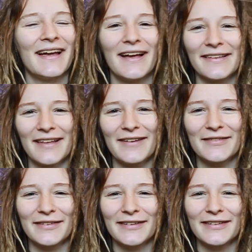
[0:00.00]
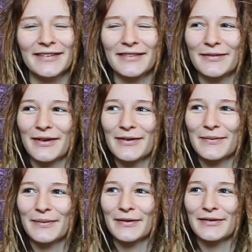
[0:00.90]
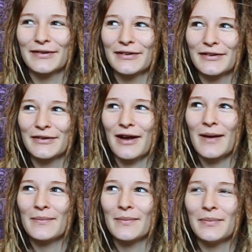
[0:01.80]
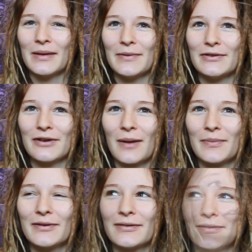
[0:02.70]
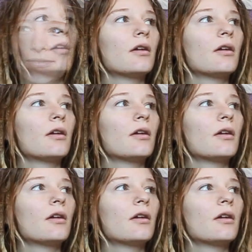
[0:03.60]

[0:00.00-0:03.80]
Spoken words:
Is that really the right word to describe baby dropping?